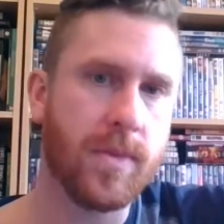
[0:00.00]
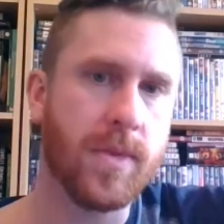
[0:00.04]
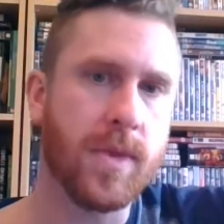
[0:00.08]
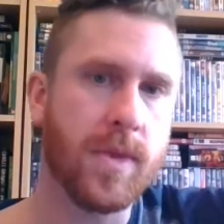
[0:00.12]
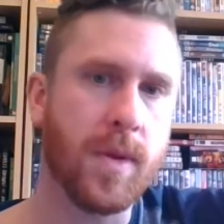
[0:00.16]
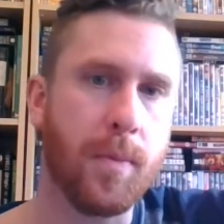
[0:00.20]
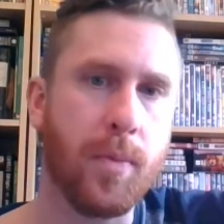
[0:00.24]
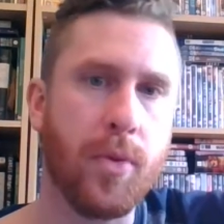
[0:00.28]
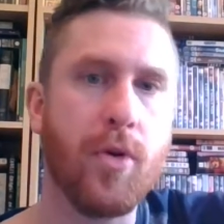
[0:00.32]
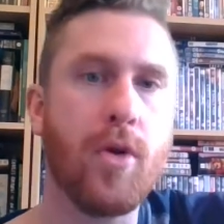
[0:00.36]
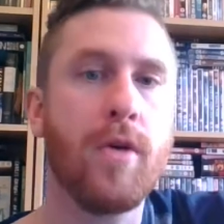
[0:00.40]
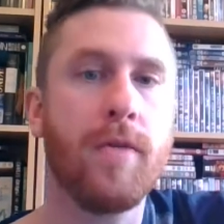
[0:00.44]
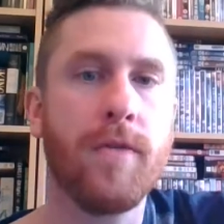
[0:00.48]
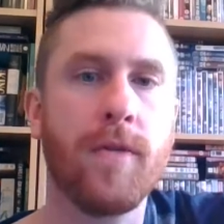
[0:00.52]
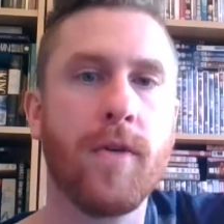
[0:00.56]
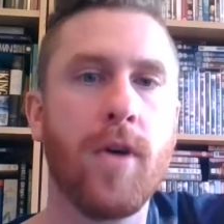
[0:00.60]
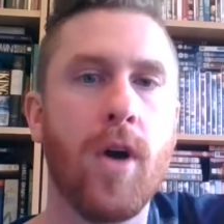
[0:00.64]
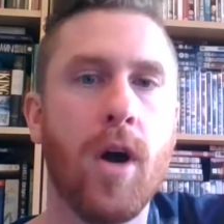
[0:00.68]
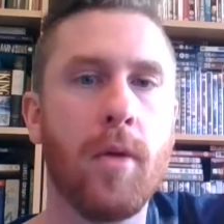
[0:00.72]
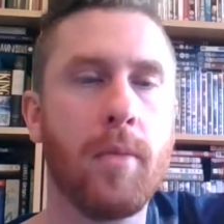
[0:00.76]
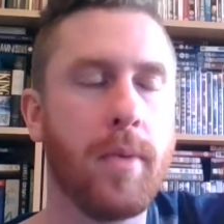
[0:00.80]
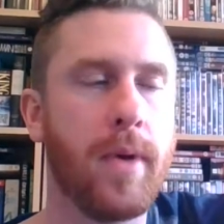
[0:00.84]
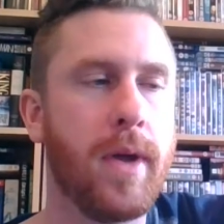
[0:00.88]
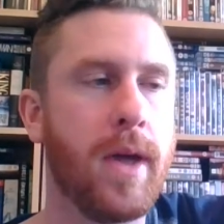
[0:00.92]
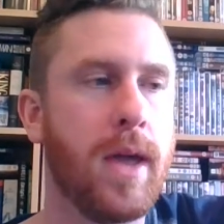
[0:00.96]
the proof
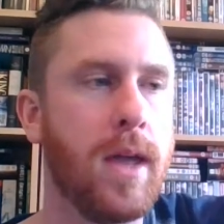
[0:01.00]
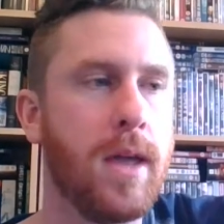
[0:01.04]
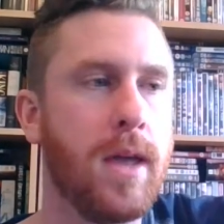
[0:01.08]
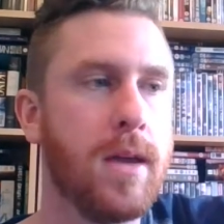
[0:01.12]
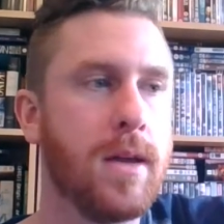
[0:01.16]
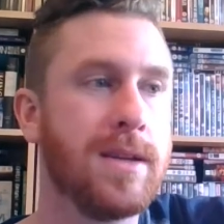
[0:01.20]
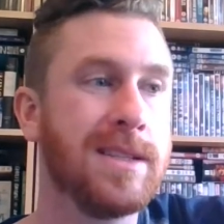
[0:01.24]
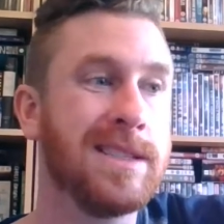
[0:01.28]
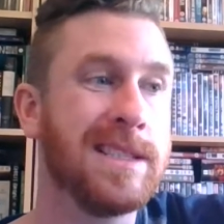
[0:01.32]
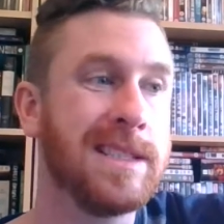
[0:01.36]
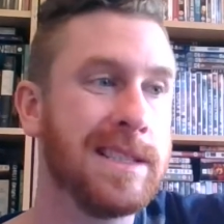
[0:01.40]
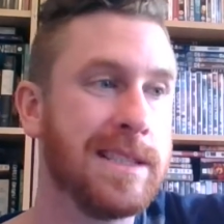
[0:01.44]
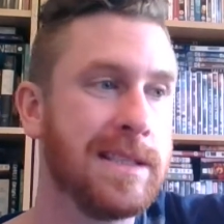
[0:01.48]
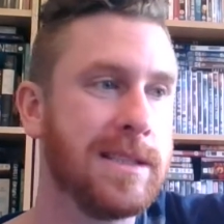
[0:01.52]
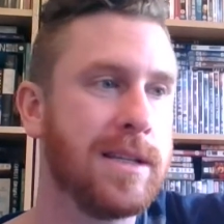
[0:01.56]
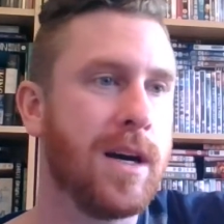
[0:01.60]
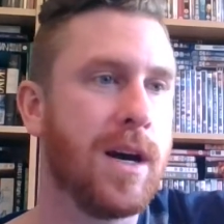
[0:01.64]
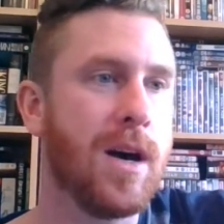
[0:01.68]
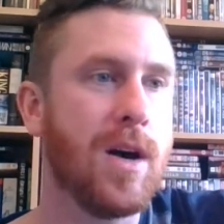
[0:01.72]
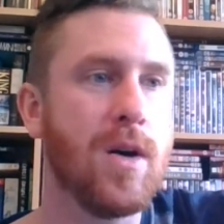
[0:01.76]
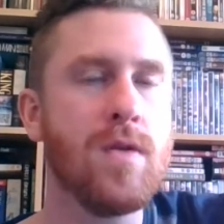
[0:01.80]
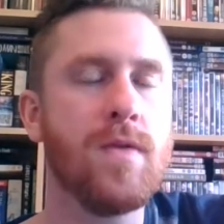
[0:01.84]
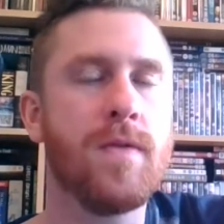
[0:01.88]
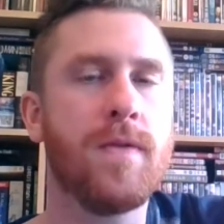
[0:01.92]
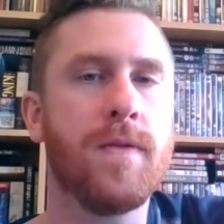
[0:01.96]
copy,
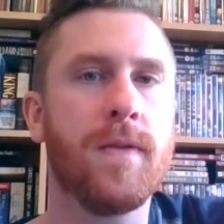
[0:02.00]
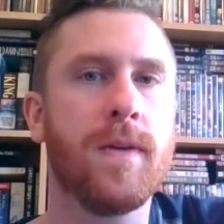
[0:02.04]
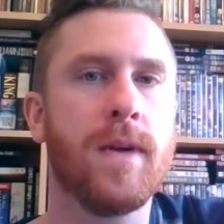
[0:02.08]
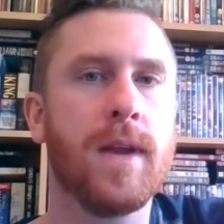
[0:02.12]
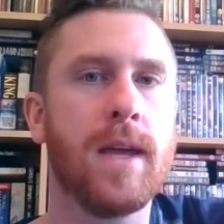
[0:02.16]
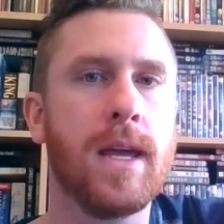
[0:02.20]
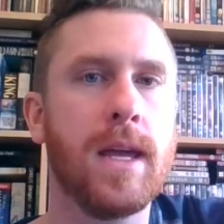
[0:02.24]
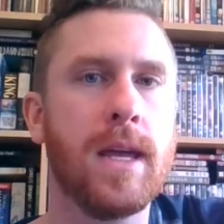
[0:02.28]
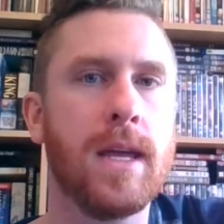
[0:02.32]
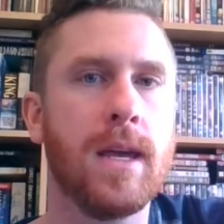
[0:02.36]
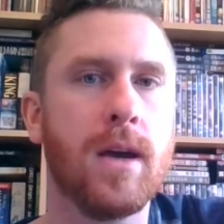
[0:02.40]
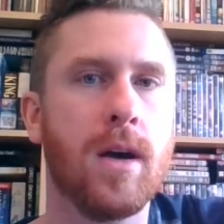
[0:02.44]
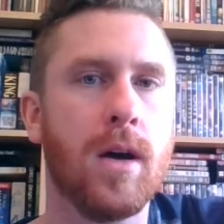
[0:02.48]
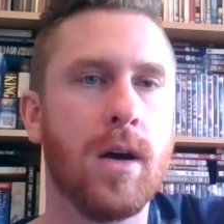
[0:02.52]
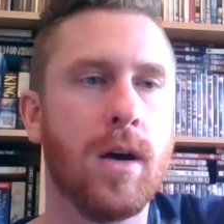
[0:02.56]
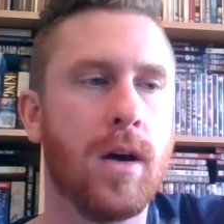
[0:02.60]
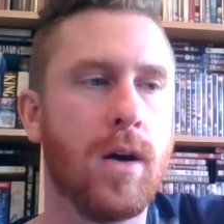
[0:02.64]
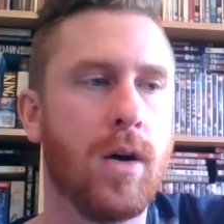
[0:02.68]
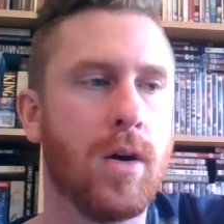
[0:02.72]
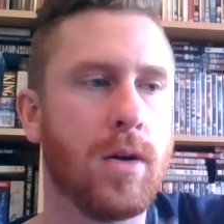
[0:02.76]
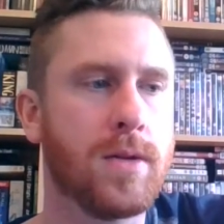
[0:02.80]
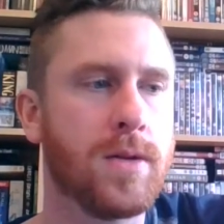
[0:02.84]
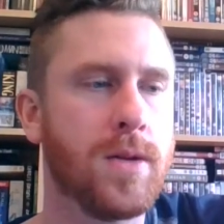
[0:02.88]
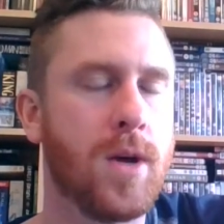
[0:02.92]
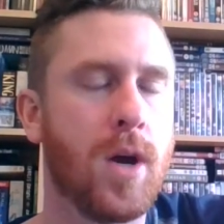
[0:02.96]
hopefully
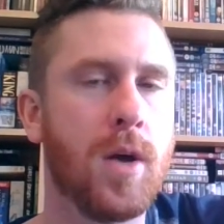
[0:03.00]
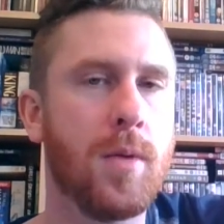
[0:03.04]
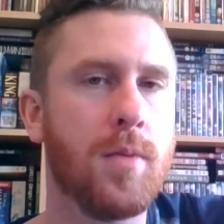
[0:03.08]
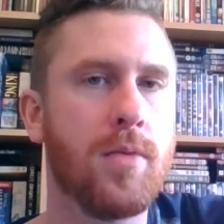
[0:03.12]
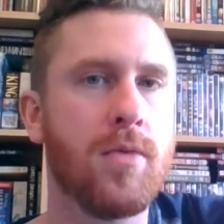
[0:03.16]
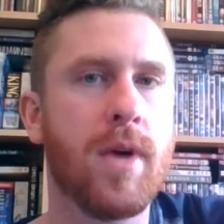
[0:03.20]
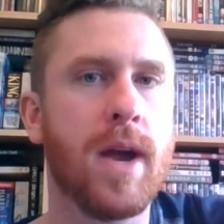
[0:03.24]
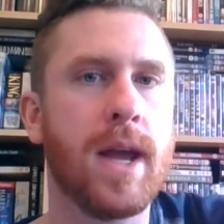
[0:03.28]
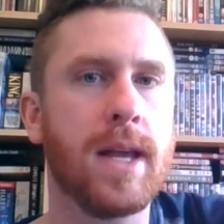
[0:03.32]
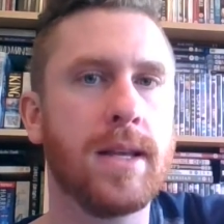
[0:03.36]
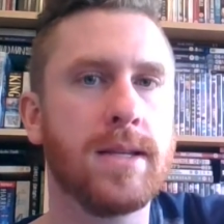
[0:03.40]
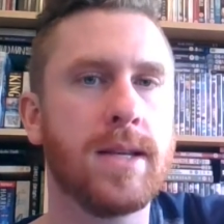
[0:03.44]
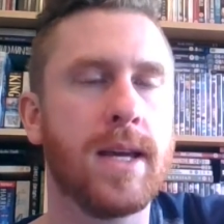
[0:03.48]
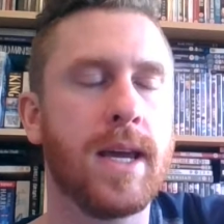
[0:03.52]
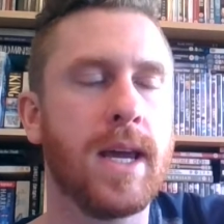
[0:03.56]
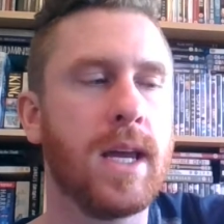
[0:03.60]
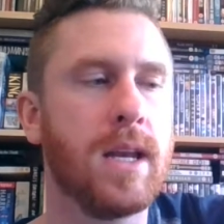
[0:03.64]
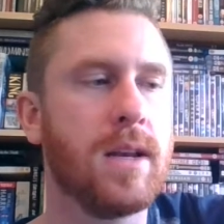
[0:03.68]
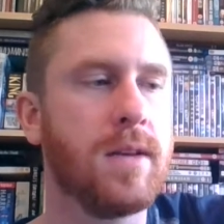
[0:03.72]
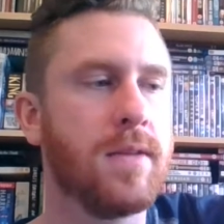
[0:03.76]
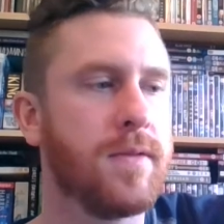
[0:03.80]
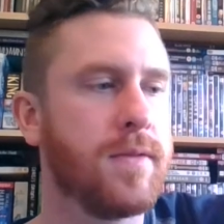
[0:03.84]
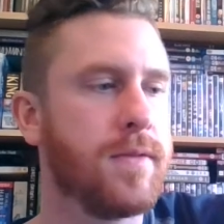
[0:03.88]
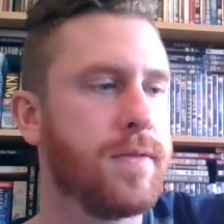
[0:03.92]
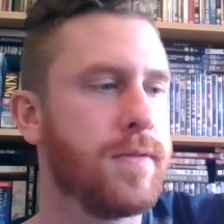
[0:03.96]
October
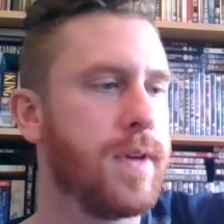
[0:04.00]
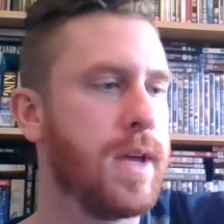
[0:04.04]
18th,